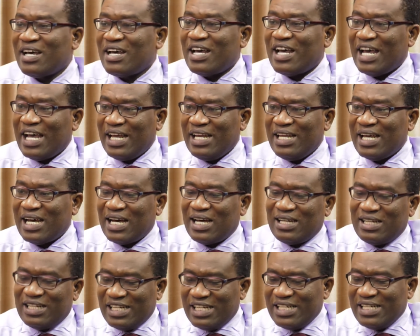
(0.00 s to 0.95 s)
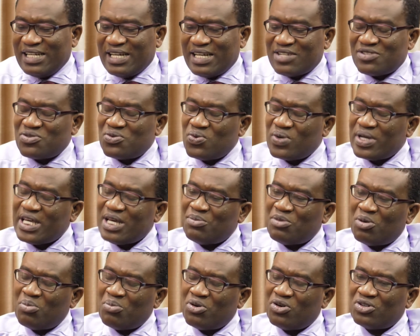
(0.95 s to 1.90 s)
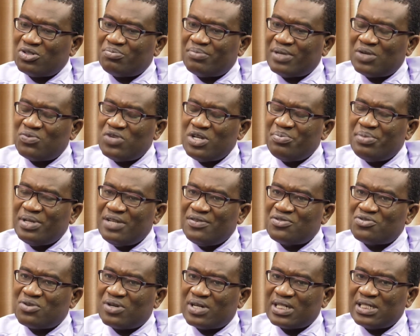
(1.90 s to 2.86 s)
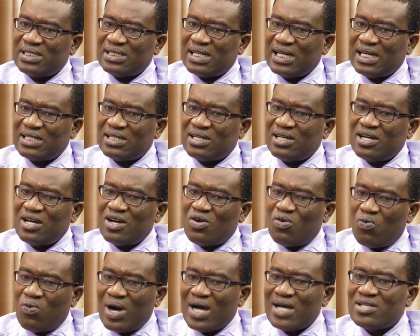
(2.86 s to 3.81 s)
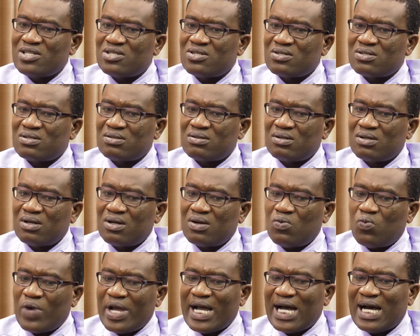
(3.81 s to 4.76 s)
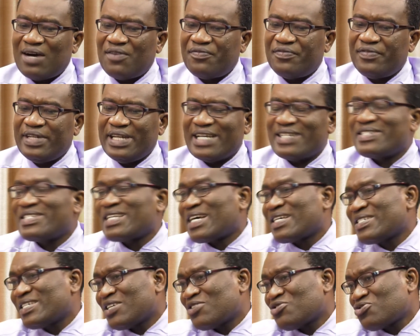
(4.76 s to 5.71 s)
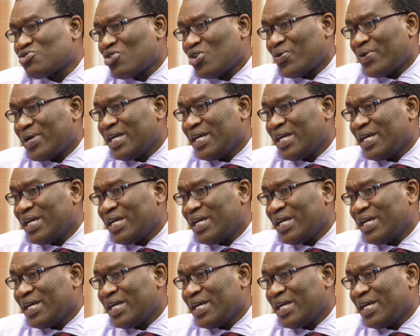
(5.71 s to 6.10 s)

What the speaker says: earlier leaders who came on board. But we believe strongly that once we have the success story